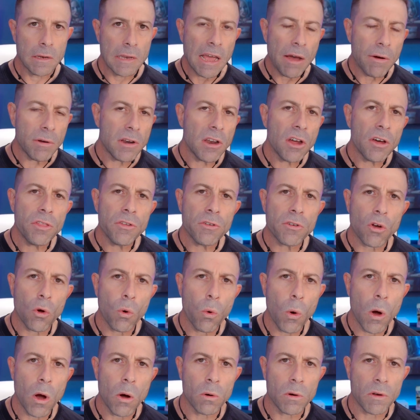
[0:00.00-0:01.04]
Now, another
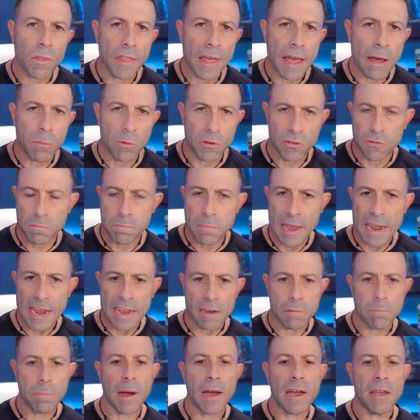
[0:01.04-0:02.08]
quote that was
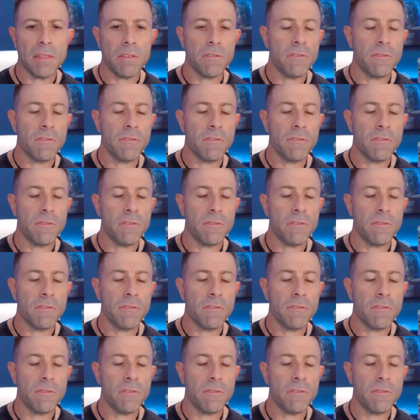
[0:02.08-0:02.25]
made by the